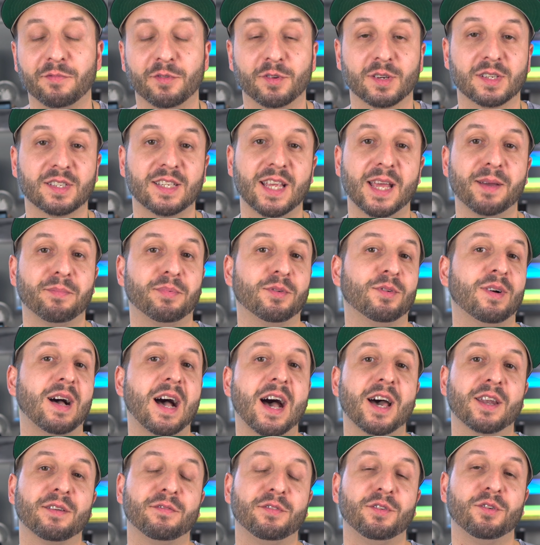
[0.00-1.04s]
for example,
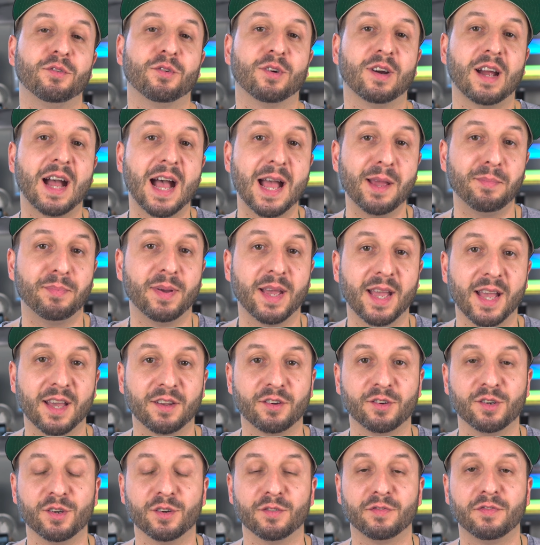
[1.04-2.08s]
out of your iPad
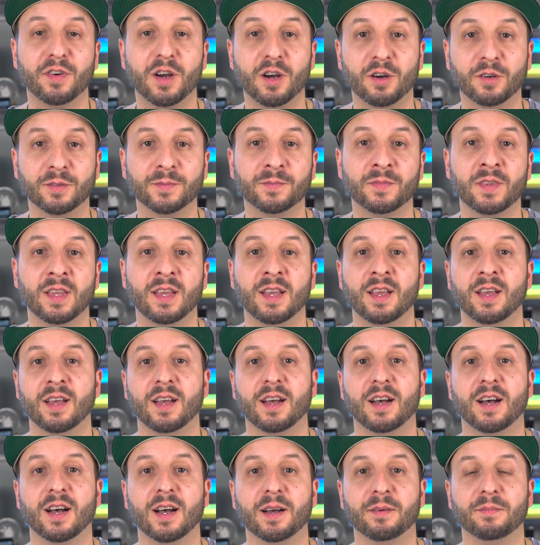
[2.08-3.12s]
or your phone,
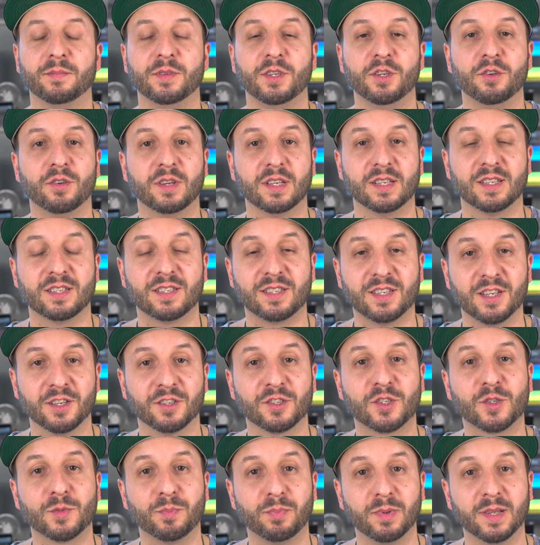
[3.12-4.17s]
you can still
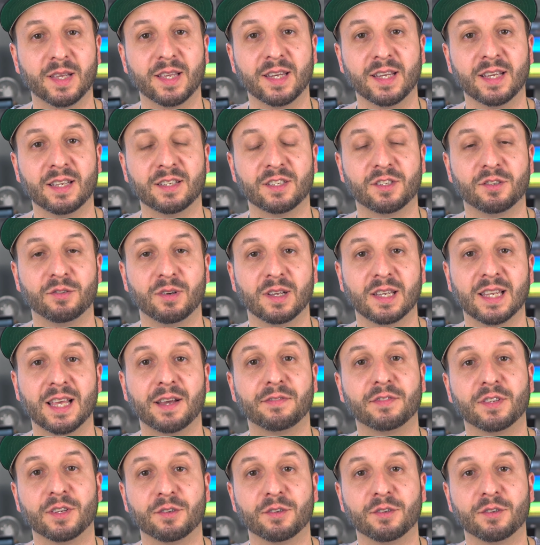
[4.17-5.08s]
split it to a left